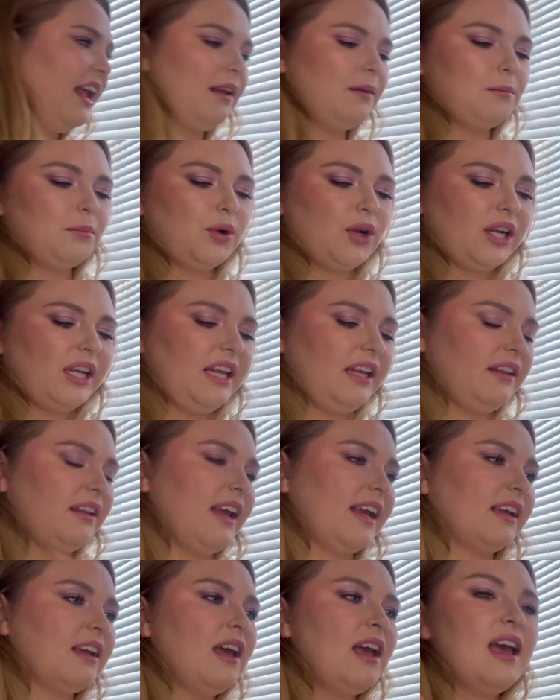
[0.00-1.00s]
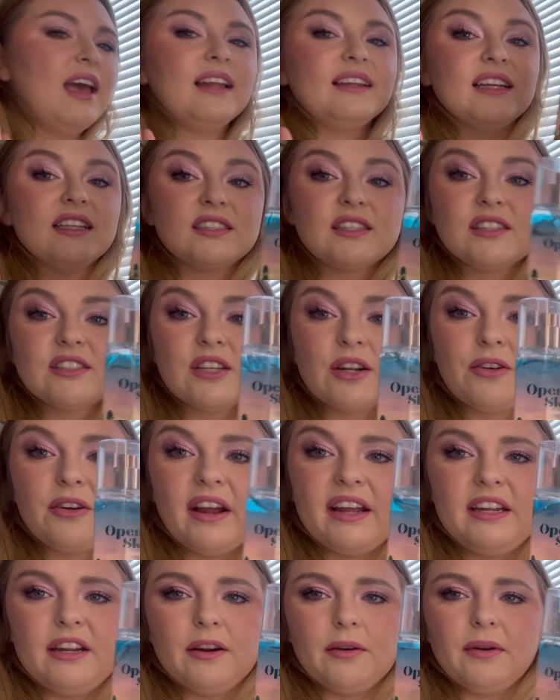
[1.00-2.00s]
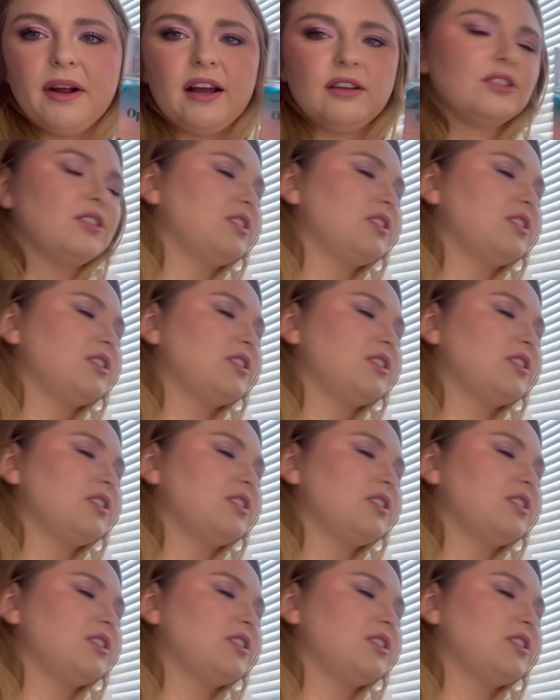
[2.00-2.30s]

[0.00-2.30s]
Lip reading: and pretty. Like this is a great year-round